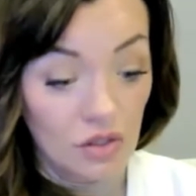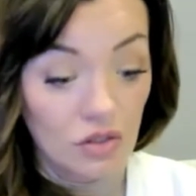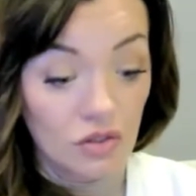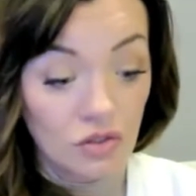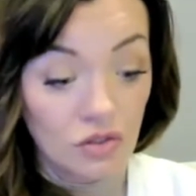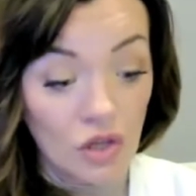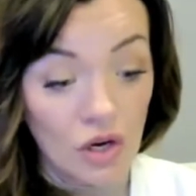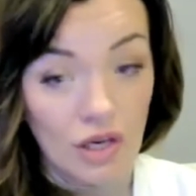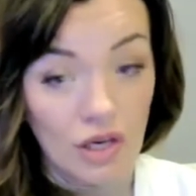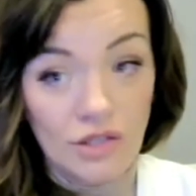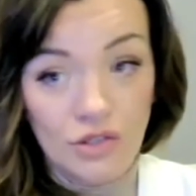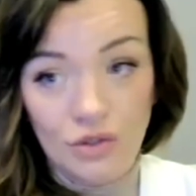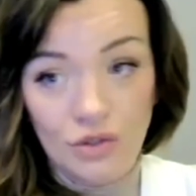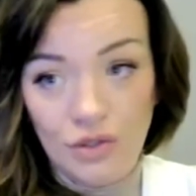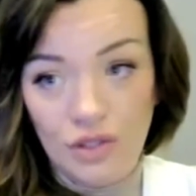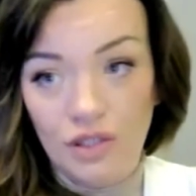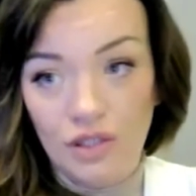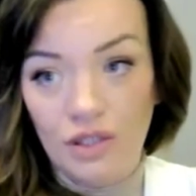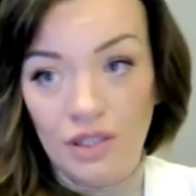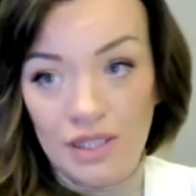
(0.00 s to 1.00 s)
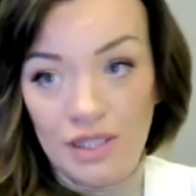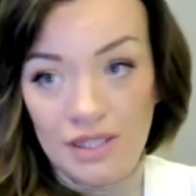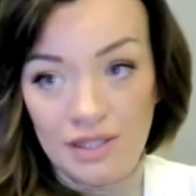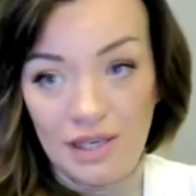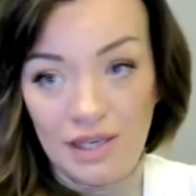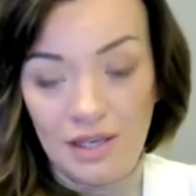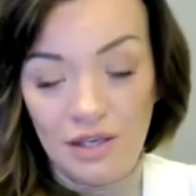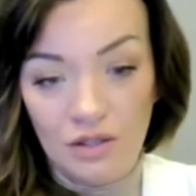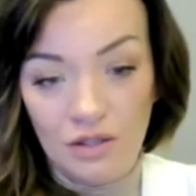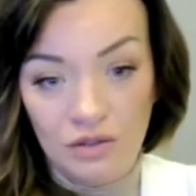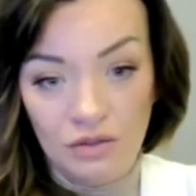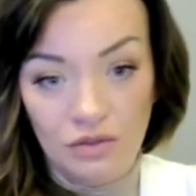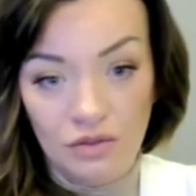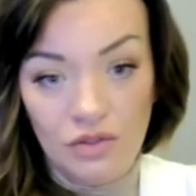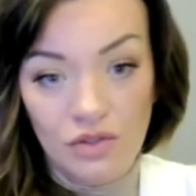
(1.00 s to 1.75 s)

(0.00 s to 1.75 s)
large utility scale